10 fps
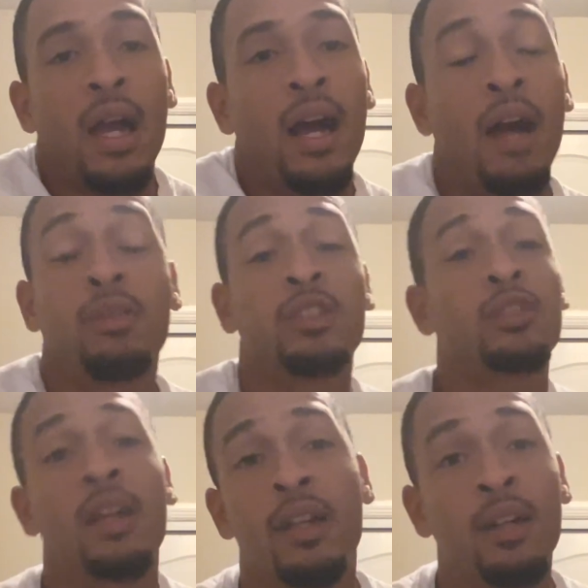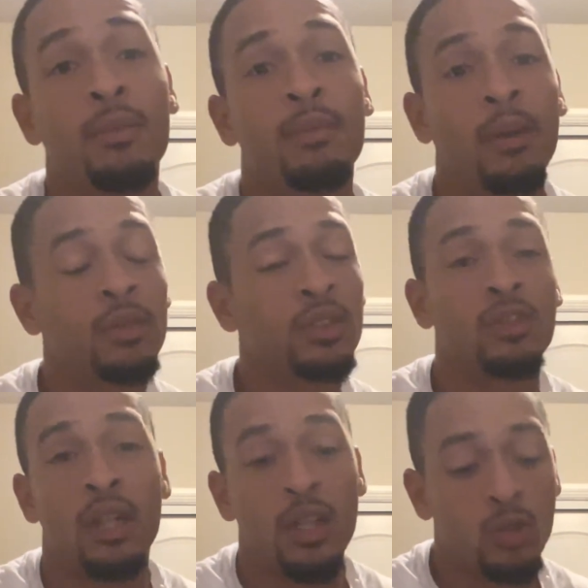I was just trying to help. I was just
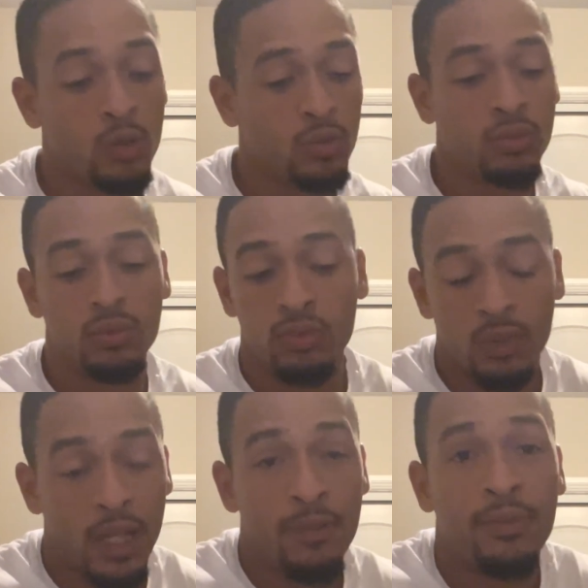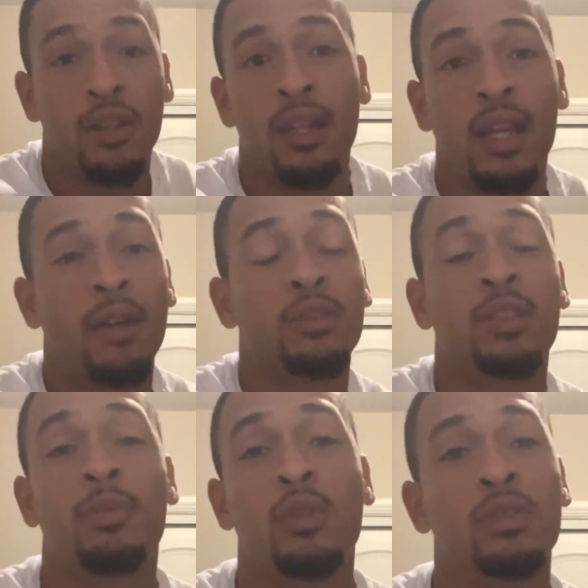trying to do what I felt like I was
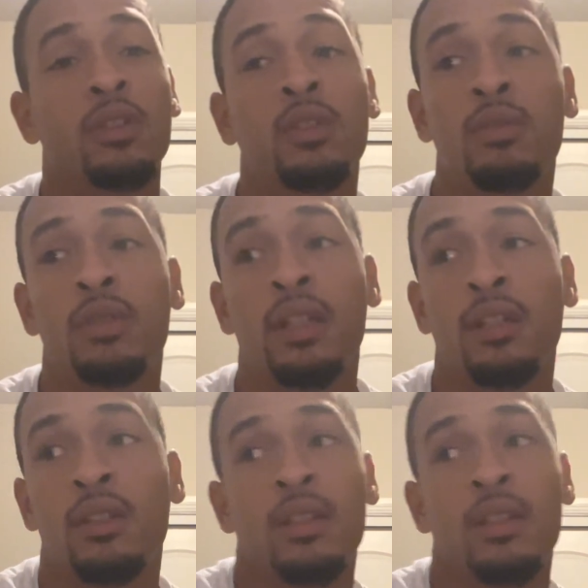supposed to do. And